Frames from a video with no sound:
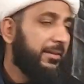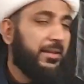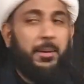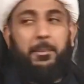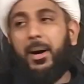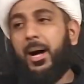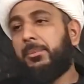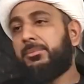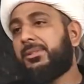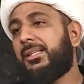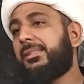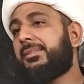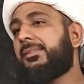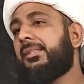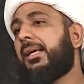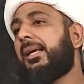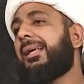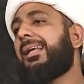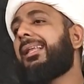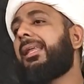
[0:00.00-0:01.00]
The Imam
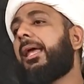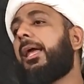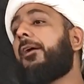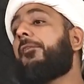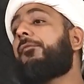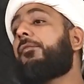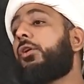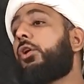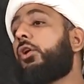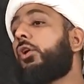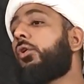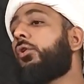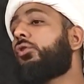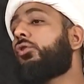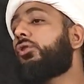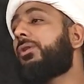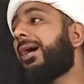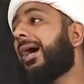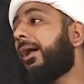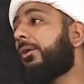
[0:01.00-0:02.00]
says, if you
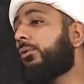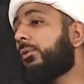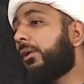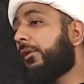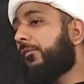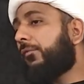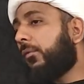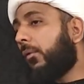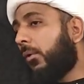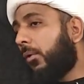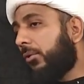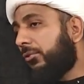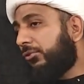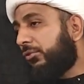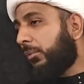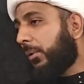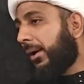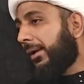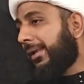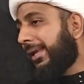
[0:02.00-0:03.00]
do not do the
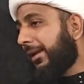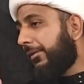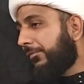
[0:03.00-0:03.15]
fourth one,